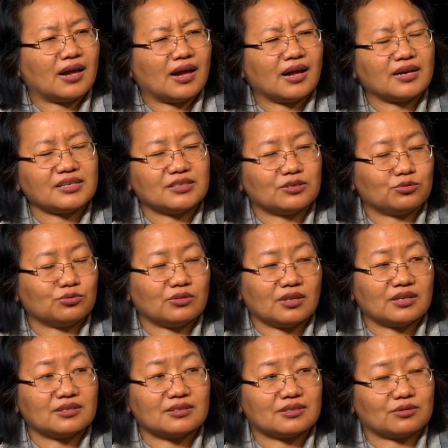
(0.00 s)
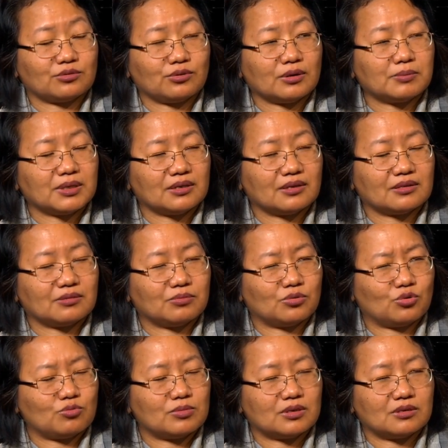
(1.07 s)
I don't think so. At the
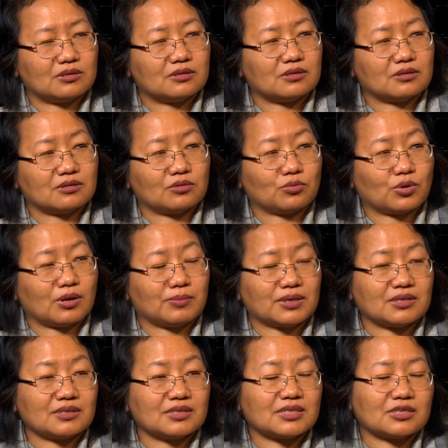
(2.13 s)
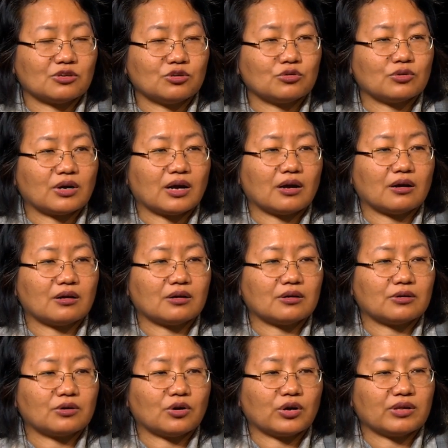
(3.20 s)
moment, because
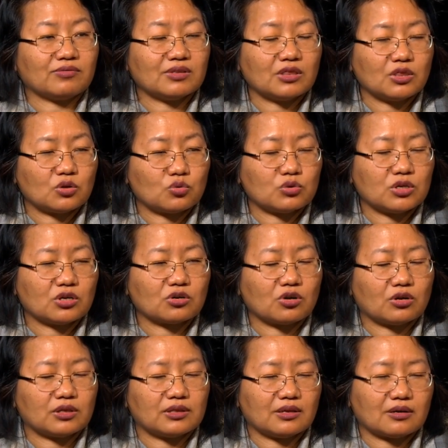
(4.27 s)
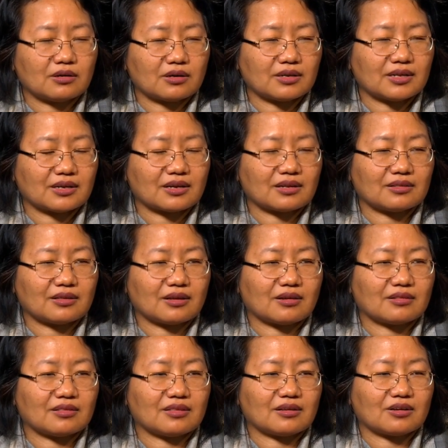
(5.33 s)
even though
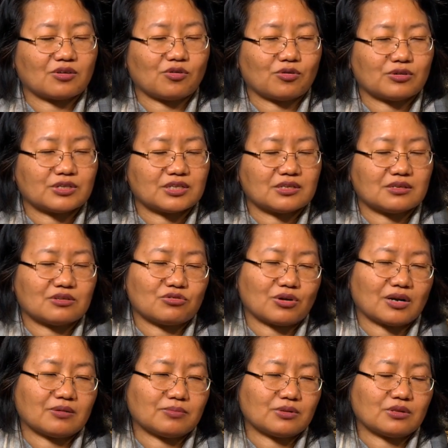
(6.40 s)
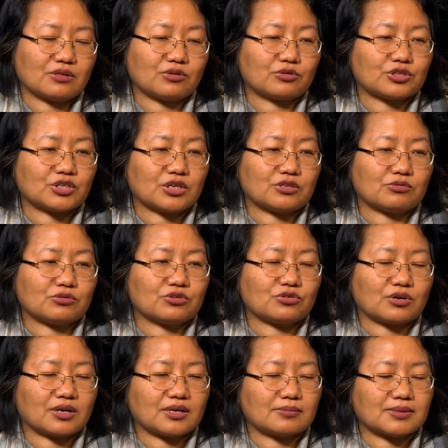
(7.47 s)
they're called tribal or scheduled
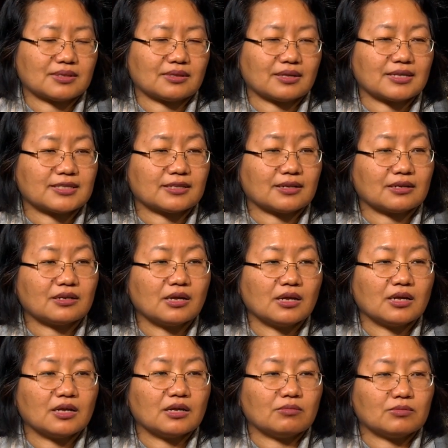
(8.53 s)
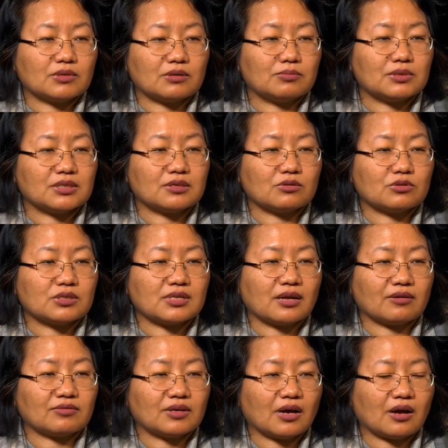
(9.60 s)
tribes and things like that, the Mizos
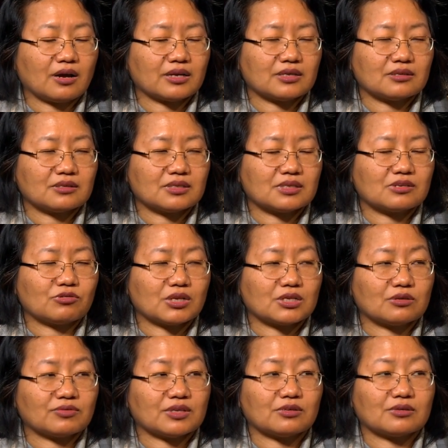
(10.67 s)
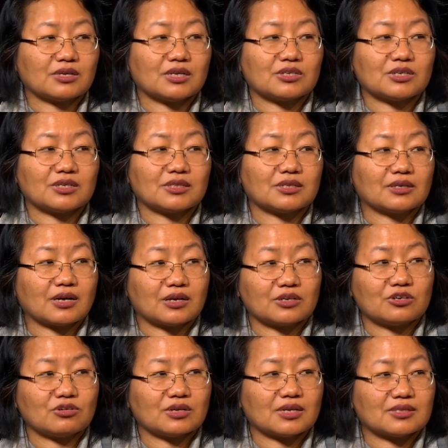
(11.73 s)
have the highest rate of education in the
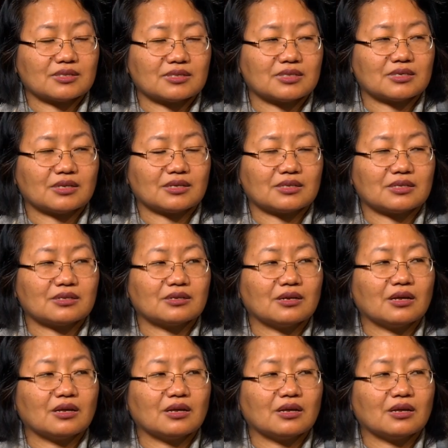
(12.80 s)
country as a state.